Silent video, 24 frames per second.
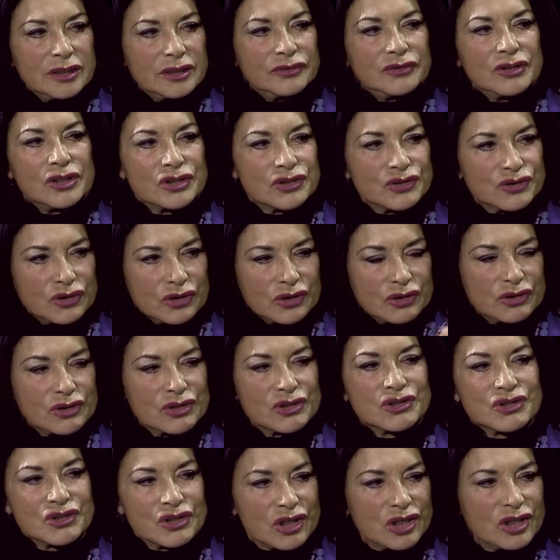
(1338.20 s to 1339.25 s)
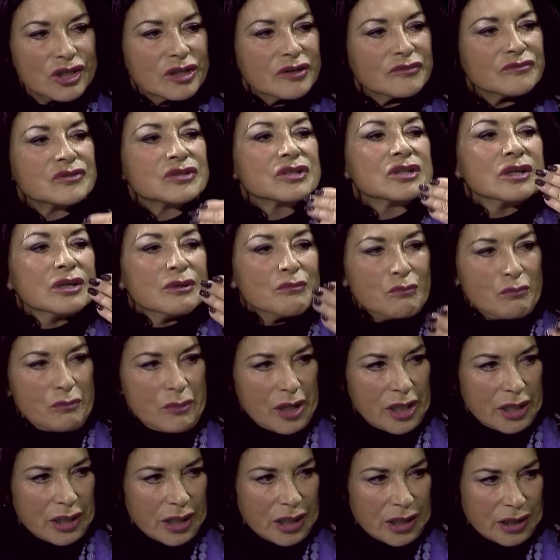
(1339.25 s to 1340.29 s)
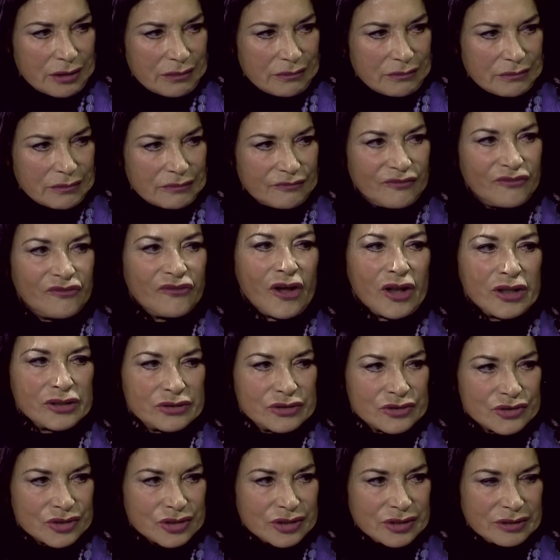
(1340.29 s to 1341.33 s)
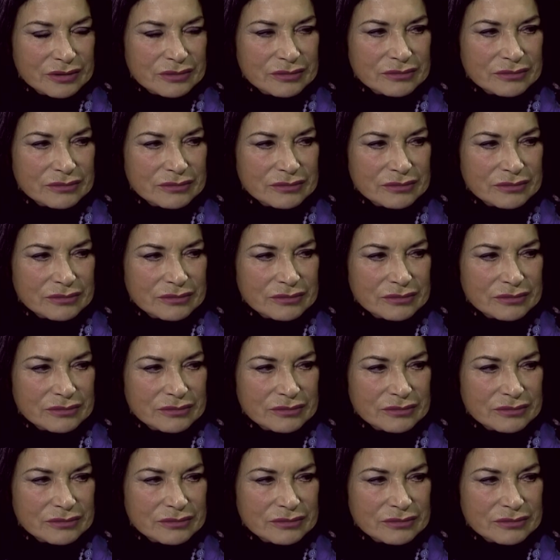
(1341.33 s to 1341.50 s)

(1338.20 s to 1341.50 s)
the district receives money, funds.